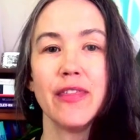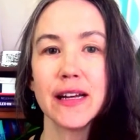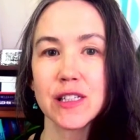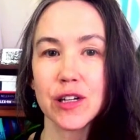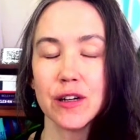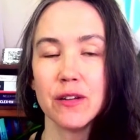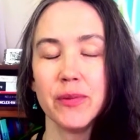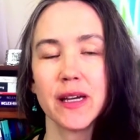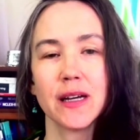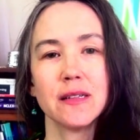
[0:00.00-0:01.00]
that's good
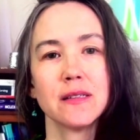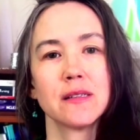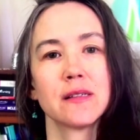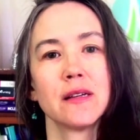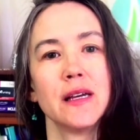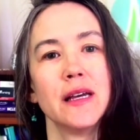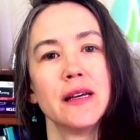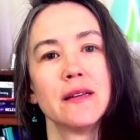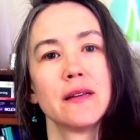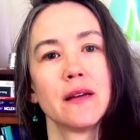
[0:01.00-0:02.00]
because
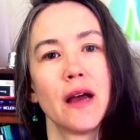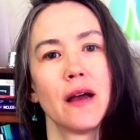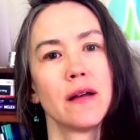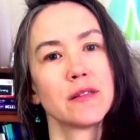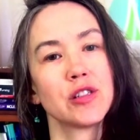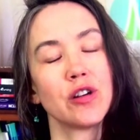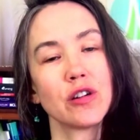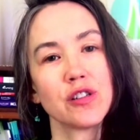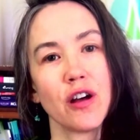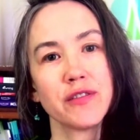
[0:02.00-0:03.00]
it
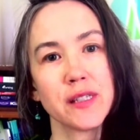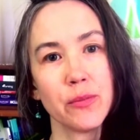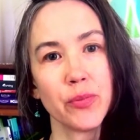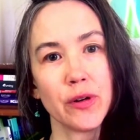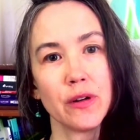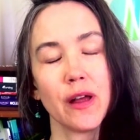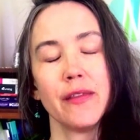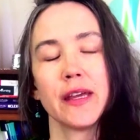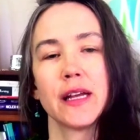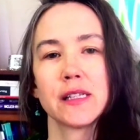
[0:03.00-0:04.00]
starts off simple and
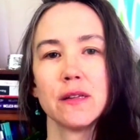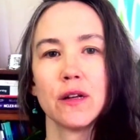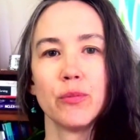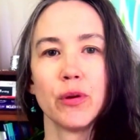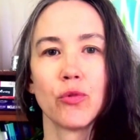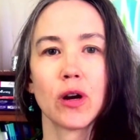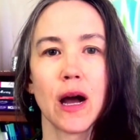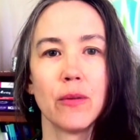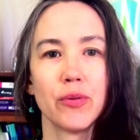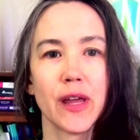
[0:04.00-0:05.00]
then gets a little bit more
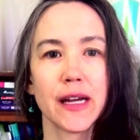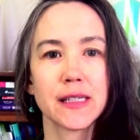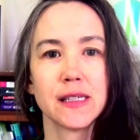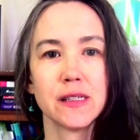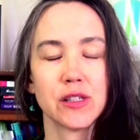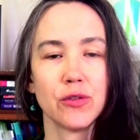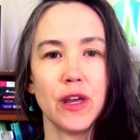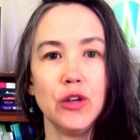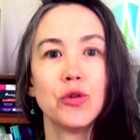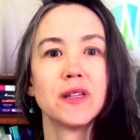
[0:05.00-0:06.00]
complex, and so
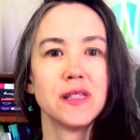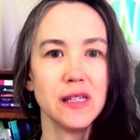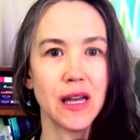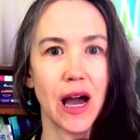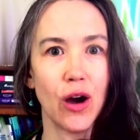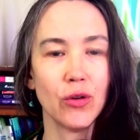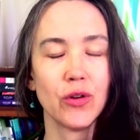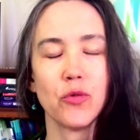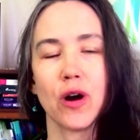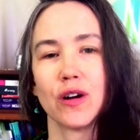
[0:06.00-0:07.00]
that you can see how
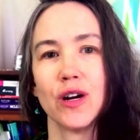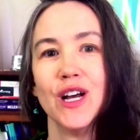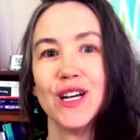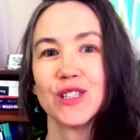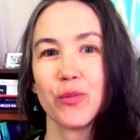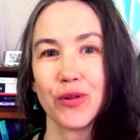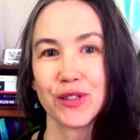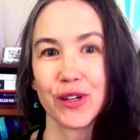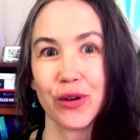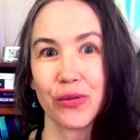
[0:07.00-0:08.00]
you are
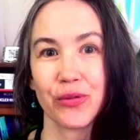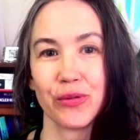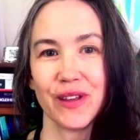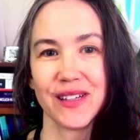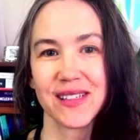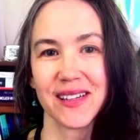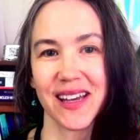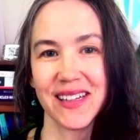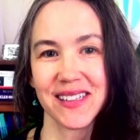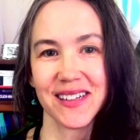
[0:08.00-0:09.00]
supposed to go through these
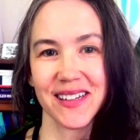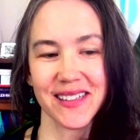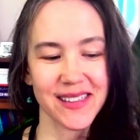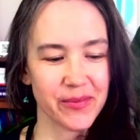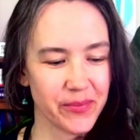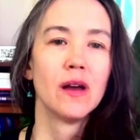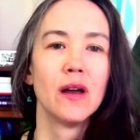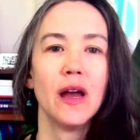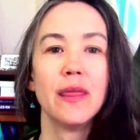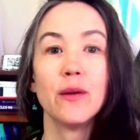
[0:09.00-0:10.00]
case studies. In the